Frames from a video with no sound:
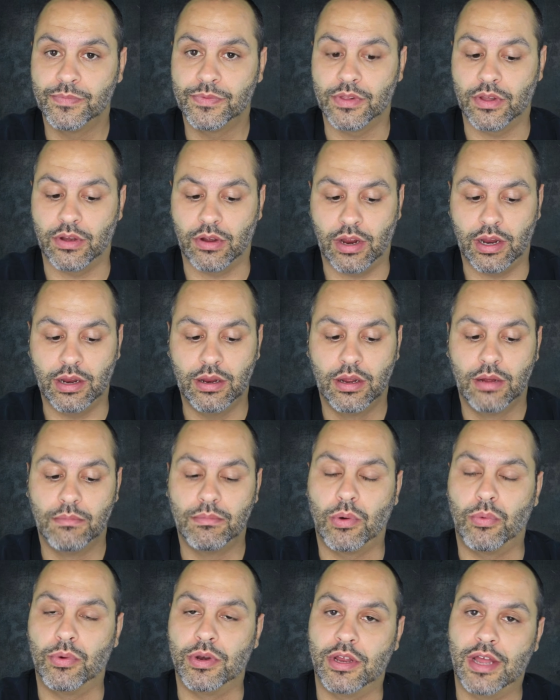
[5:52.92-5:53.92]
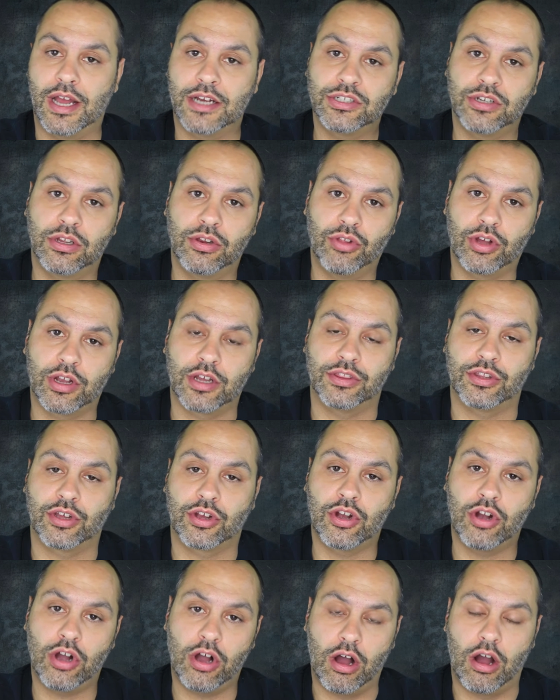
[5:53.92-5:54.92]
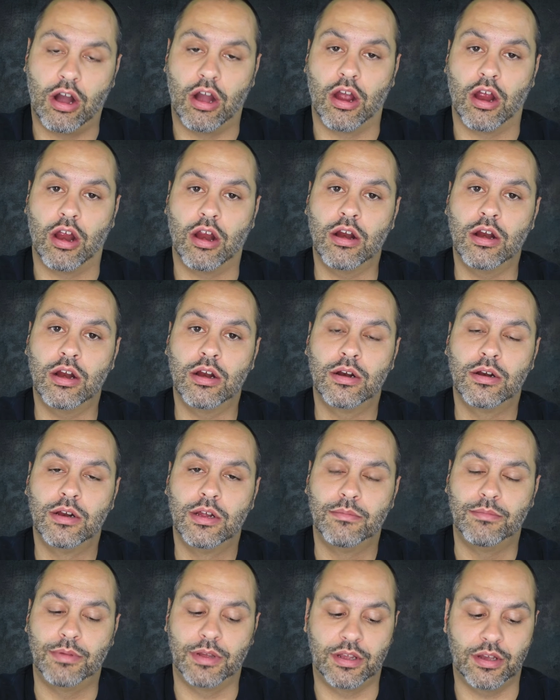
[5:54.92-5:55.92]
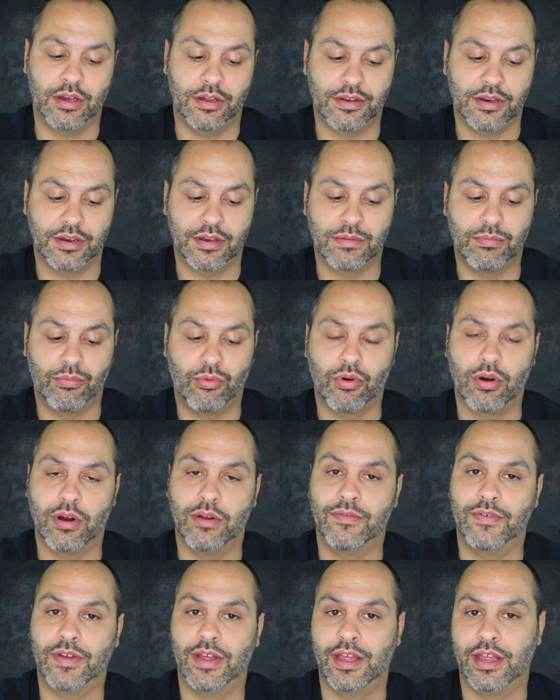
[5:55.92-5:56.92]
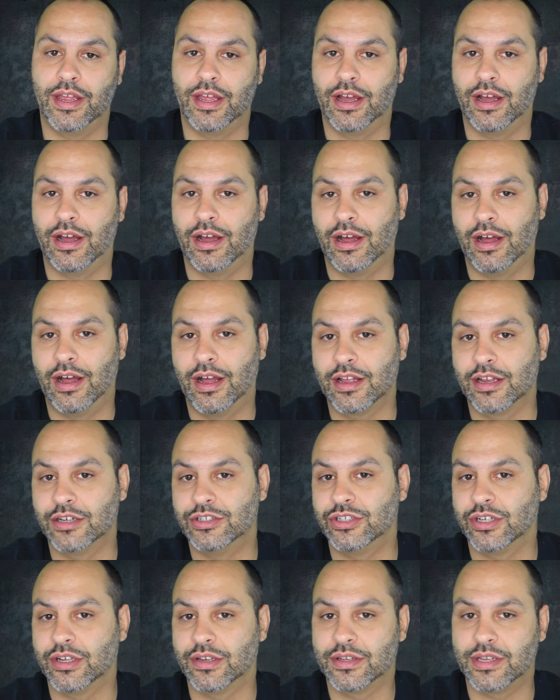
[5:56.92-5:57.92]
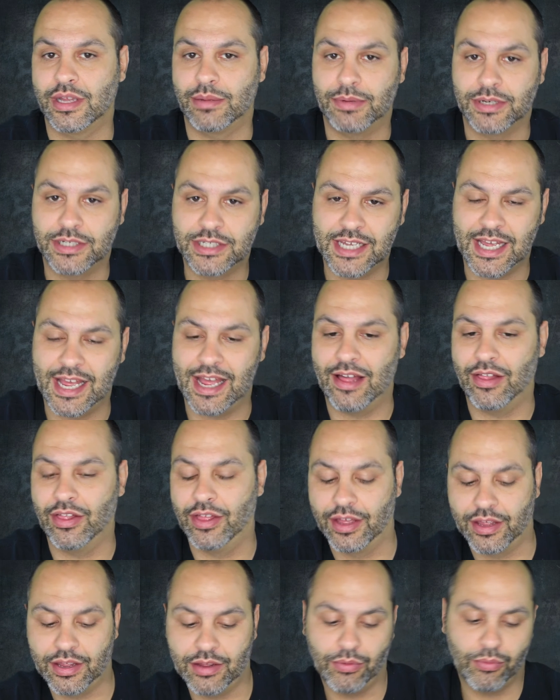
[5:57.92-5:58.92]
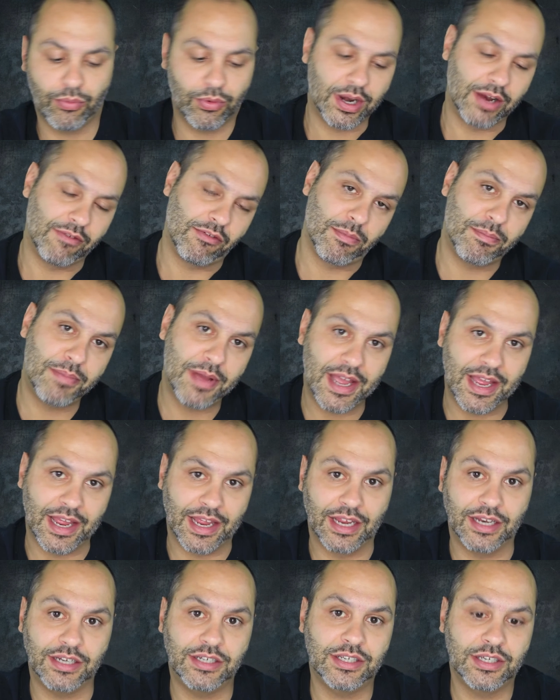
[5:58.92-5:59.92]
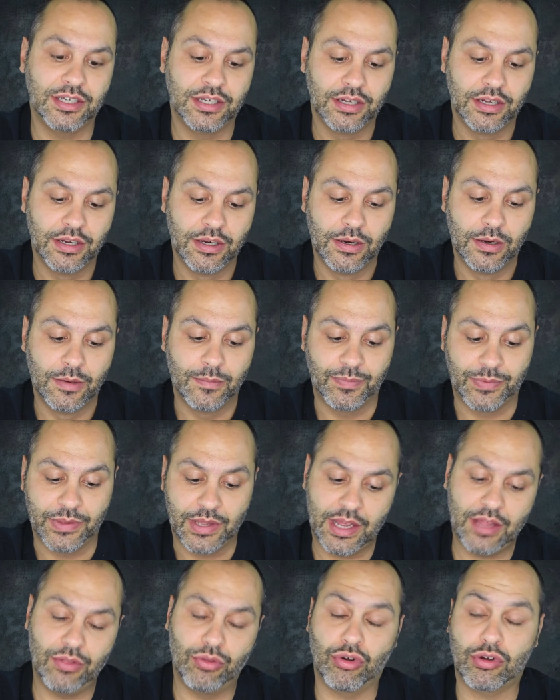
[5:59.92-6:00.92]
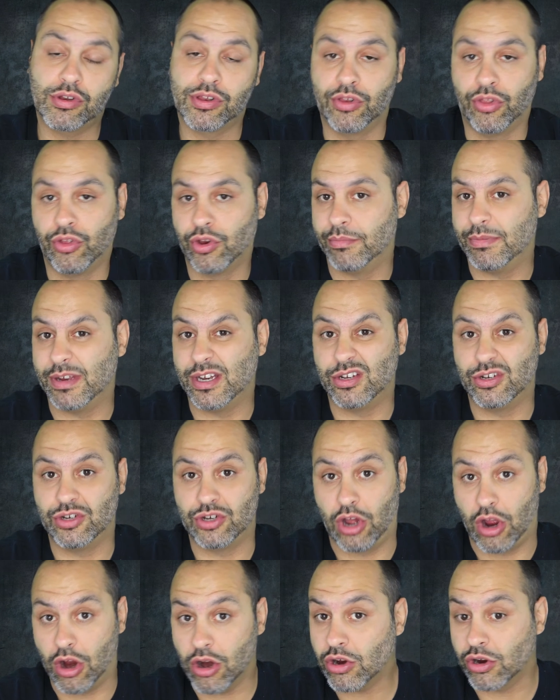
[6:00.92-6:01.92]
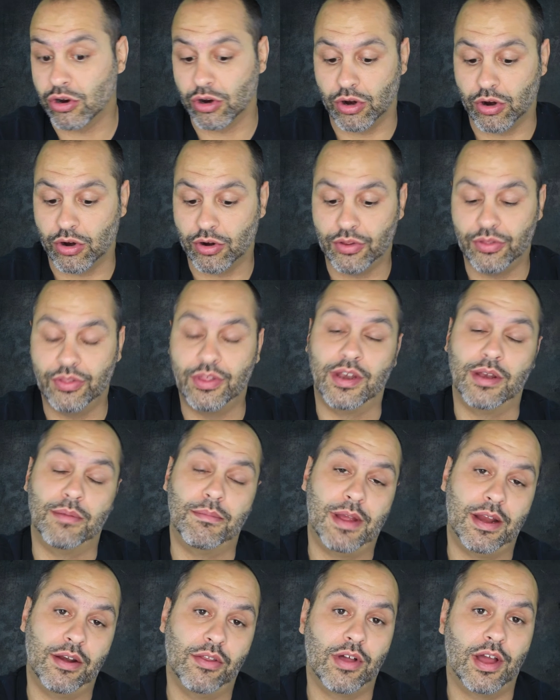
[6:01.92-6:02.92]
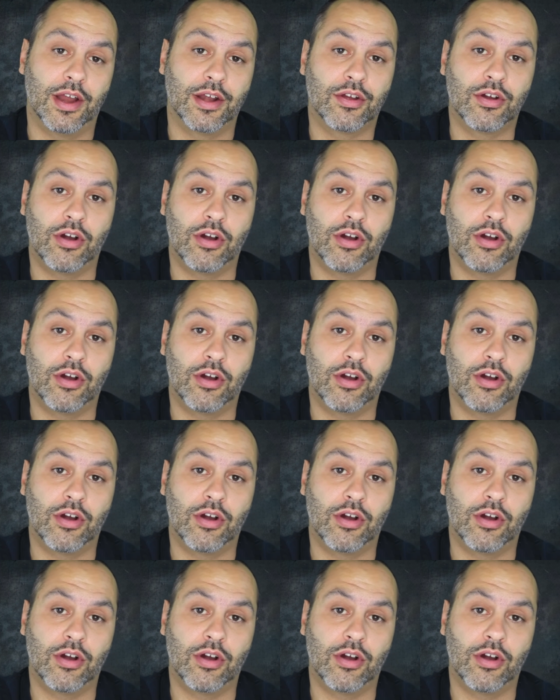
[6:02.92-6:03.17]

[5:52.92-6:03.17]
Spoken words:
All right, but when you actually look at the car, because it's more of a, I guess you could say metallic, whatever paint, it looks a little bit darker than the mainline